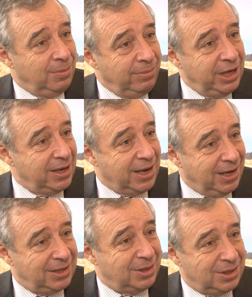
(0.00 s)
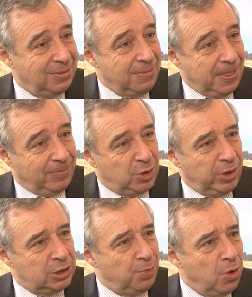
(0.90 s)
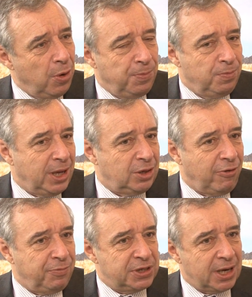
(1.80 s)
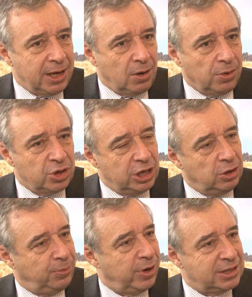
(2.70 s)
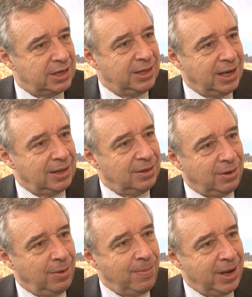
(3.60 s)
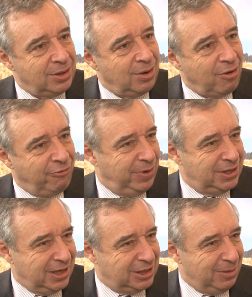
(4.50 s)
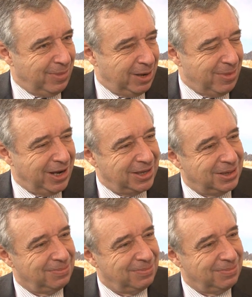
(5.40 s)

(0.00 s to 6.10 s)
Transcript: mitigated. So it's more a matter of psychology, the Brexit, than a matter of business, in my mind.